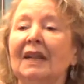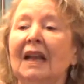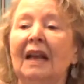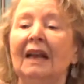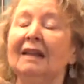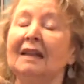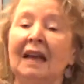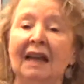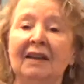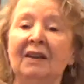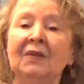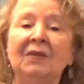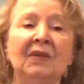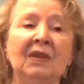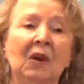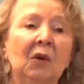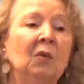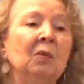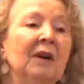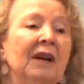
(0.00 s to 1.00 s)
And that is
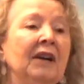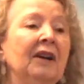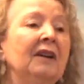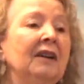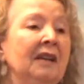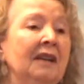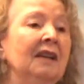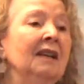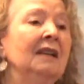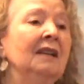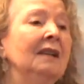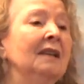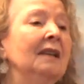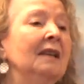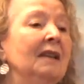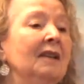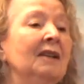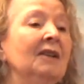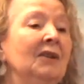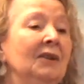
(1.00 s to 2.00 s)
nowhere in
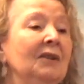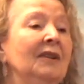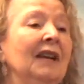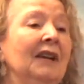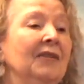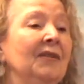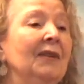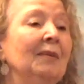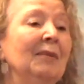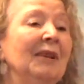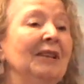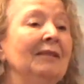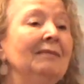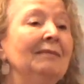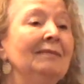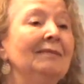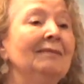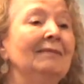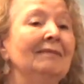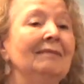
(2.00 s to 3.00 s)
the New Testament.
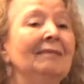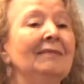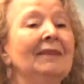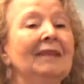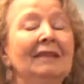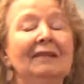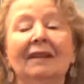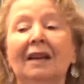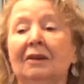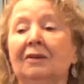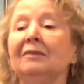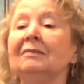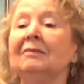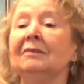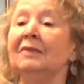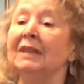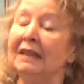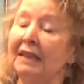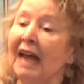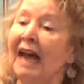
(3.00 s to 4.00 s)
So
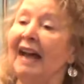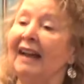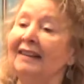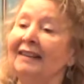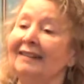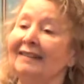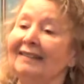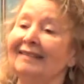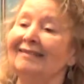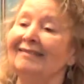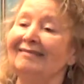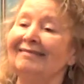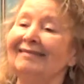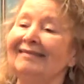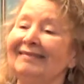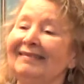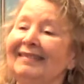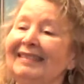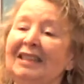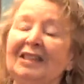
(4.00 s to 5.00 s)
relax.
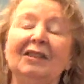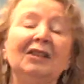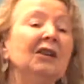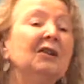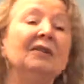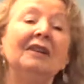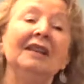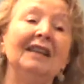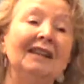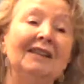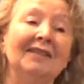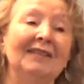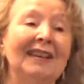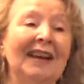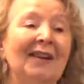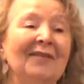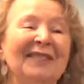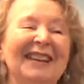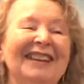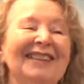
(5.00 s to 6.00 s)
You don't need
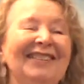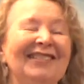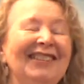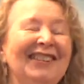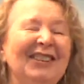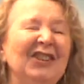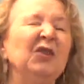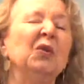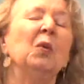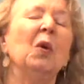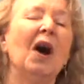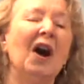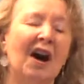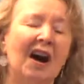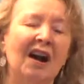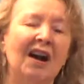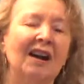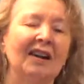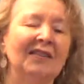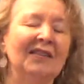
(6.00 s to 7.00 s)
salvation. You
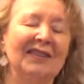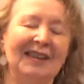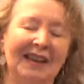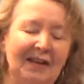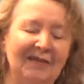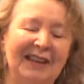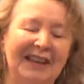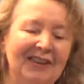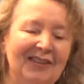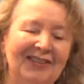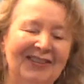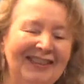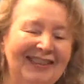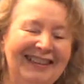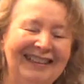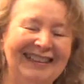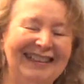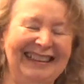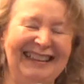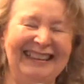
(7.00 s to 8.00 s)
are salvation.
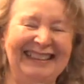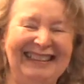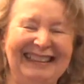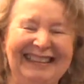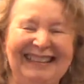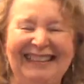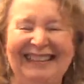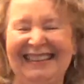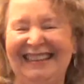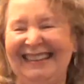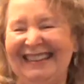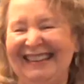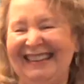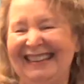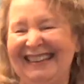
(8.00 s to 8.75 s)
Yes.